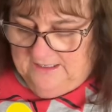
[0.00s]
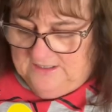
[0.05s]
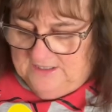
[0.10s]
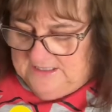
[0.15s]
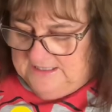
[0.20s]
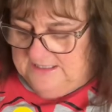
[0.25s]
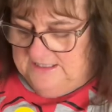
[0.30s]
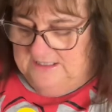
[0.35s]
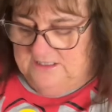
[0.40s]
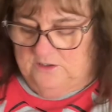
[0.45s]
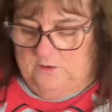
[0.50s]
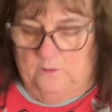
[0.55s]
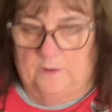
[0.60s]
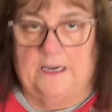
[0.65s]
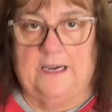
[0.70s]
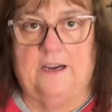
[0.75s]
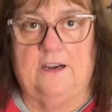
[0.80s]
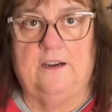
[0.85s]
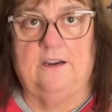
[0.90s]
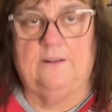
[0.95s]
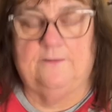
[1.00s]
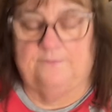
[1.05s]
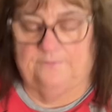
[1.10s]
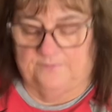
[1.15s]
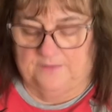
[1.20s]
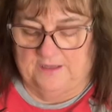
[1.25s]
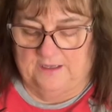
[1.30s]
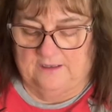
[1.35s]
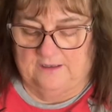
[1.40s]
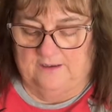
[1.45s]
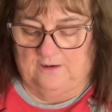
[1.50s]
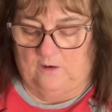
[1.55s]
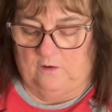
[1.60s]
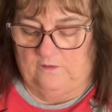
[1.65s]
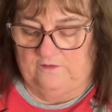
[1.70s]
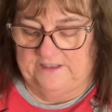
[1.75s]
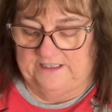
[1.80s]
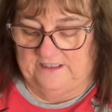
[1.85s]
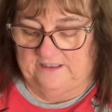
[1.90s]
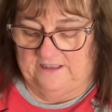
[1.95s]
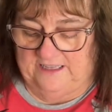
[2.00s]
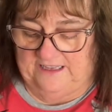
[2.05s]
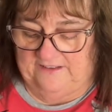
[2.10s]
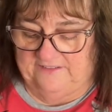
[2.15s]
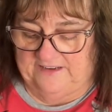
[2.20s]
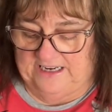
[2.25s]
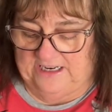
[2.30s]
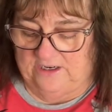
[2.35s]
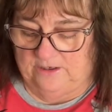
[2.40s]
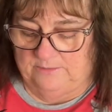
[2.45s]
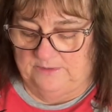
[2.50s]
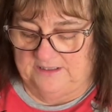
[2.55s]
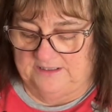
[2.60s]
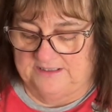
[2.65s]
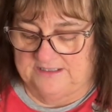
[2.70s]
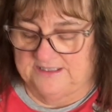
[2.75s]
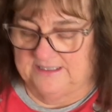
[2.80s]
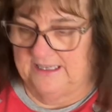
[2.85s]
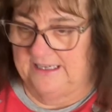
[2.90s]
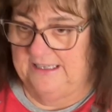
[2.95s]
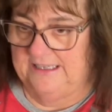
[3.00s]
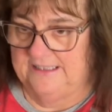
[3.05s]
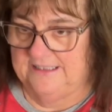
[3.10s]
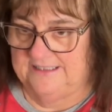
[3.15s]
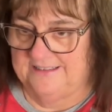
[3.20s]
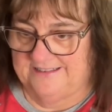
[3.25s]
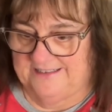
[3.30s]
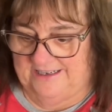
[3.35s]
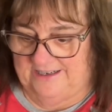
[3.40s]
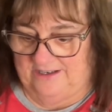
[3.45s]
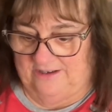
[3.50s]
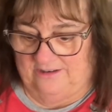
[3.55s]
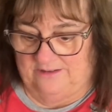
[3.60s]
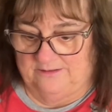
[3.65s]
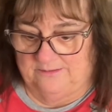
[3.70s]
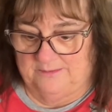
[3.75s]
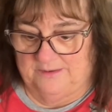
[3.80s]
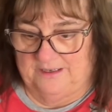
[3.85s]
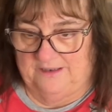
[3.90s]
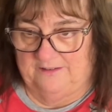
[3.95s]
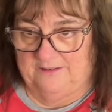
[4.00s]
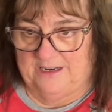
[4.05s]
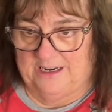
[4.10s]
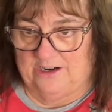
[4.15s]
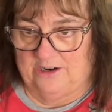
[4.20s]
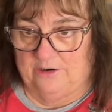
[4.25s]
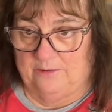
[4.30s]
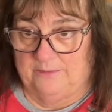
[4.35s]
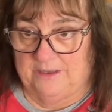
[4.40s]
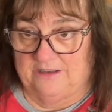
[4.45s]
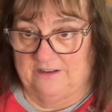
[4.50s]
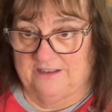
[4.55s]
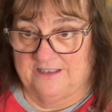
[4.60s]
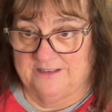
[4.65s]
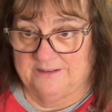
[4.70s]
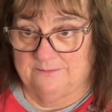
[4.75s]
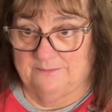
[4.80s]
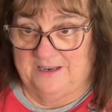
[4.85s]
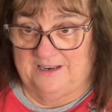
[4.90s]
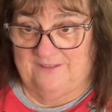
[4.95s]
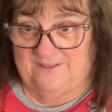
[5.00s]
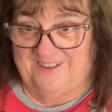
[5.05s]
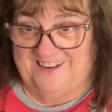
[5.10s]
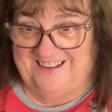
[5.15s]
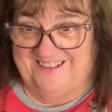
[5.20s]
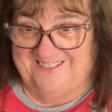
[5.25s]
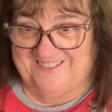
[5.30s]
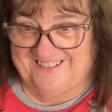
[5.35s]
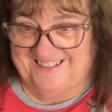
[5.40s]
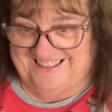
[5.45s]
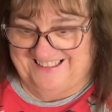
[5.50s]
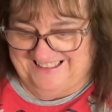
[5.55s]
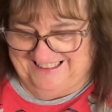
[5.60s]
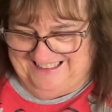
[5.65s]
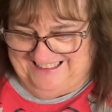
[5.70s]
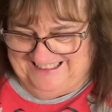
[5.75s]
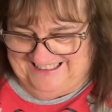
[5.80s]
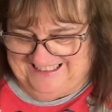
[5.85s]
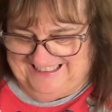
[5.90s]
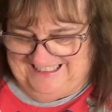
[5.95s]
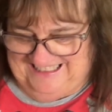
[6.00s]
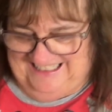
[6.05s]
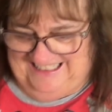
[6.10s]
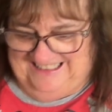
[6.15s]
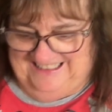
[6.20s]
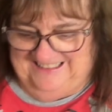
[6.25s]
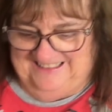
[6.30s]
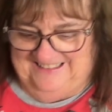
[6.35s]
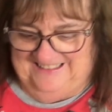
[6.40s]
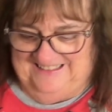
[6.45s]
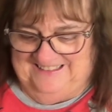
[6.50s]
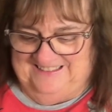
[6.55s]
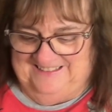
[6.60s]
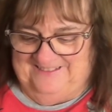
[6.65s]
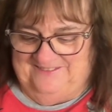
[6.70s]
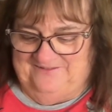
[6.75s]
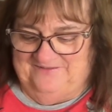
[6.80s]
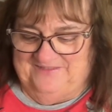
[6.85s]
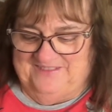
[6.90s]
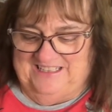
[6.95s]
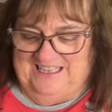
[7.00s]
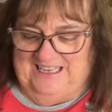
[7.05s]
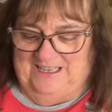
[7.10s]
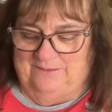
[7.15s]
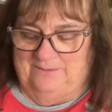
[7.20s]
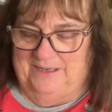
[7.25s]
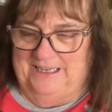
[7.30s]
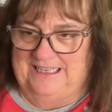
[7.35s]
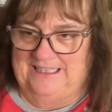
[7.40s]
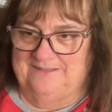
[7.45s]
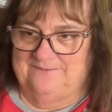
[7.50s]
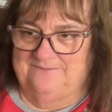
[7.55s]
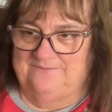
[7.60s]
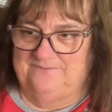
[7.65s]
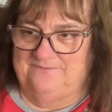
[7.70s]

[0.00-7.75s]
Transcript: just a square. Hopefully it'll have caramel inside, because caramel is my favorite. Let's see. Take a bite.